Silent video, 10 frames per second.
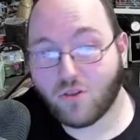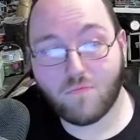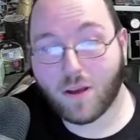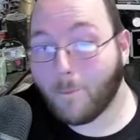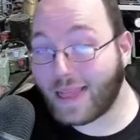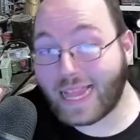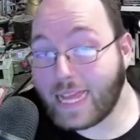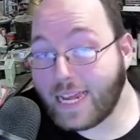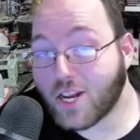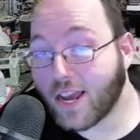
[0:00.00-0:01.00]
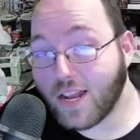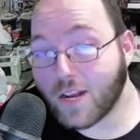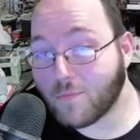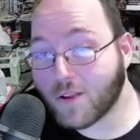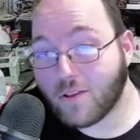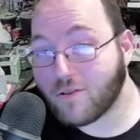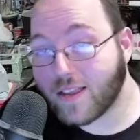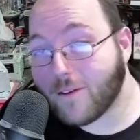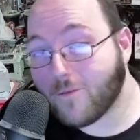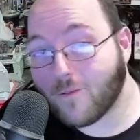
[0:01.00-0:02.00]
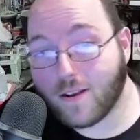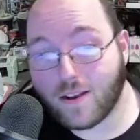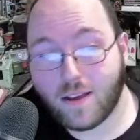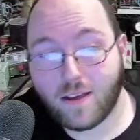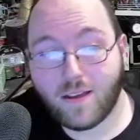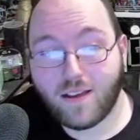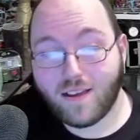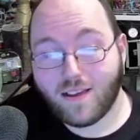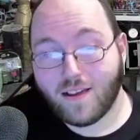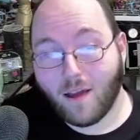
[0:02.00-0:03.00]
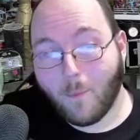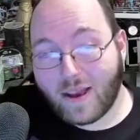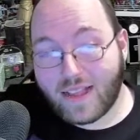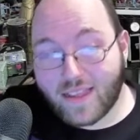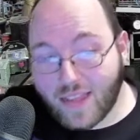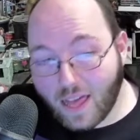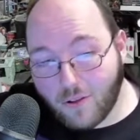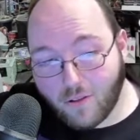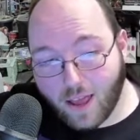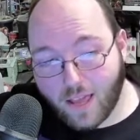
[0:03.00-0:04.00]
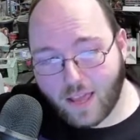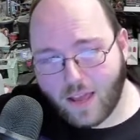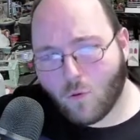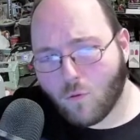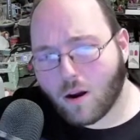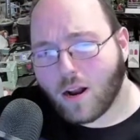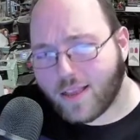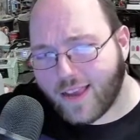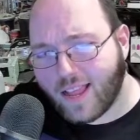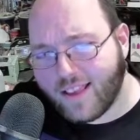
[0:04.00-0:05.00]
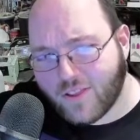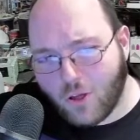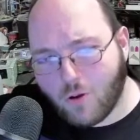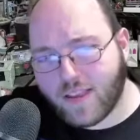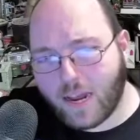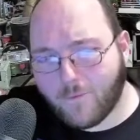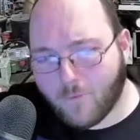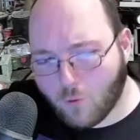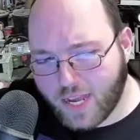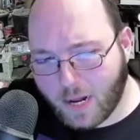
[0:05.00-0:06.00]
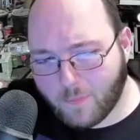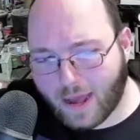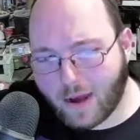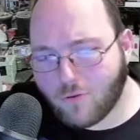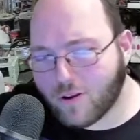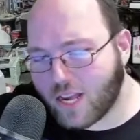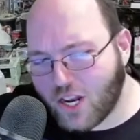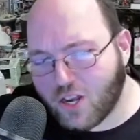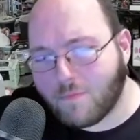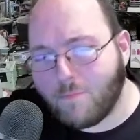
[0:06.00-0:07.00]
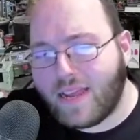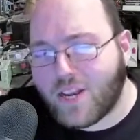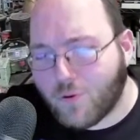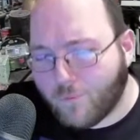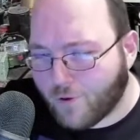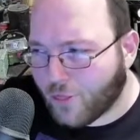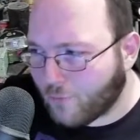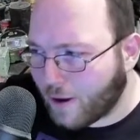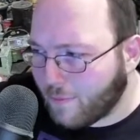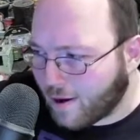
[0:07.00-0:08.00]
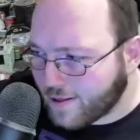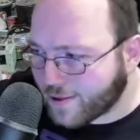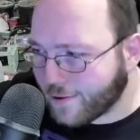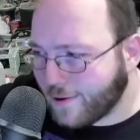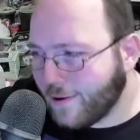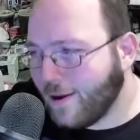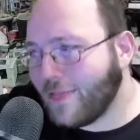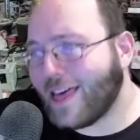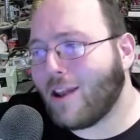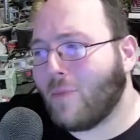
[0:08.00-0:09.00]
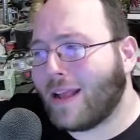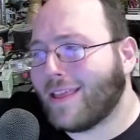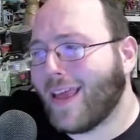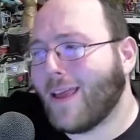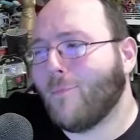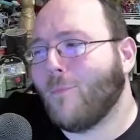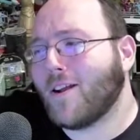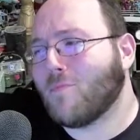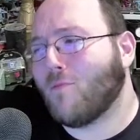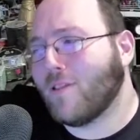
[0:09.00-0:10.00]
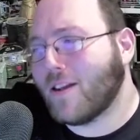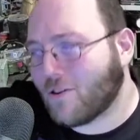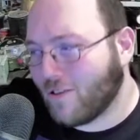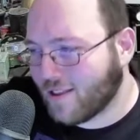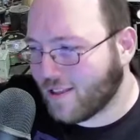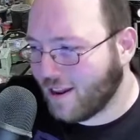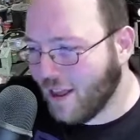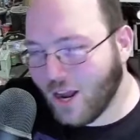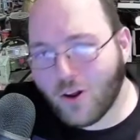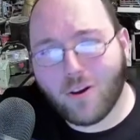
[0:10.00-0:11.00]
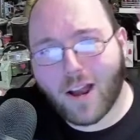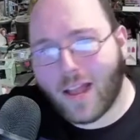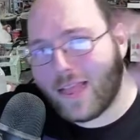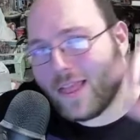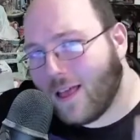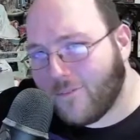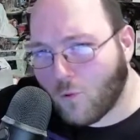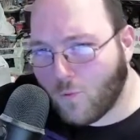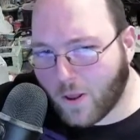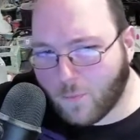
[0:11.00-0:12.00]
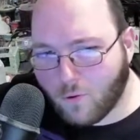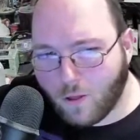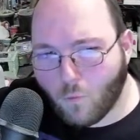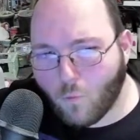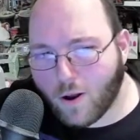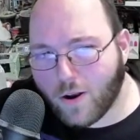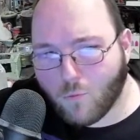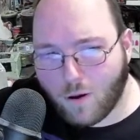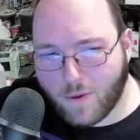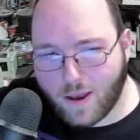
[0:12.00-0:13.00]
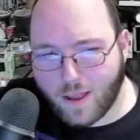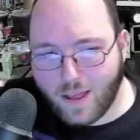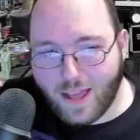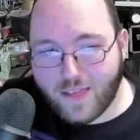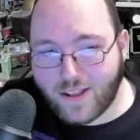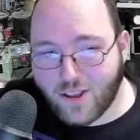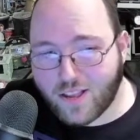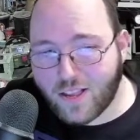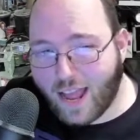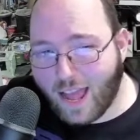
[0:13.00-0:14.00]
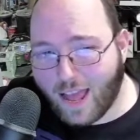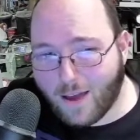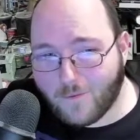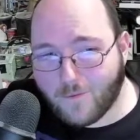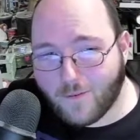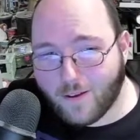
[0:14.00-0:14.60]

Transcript: Completely change them so they're different. But instead they're like, we're going to take these thirteen, fourteen powers and just bench them for three months. That'll make the game much more interesting. You're going to love it when you pull a Wonder Woman that doesn't have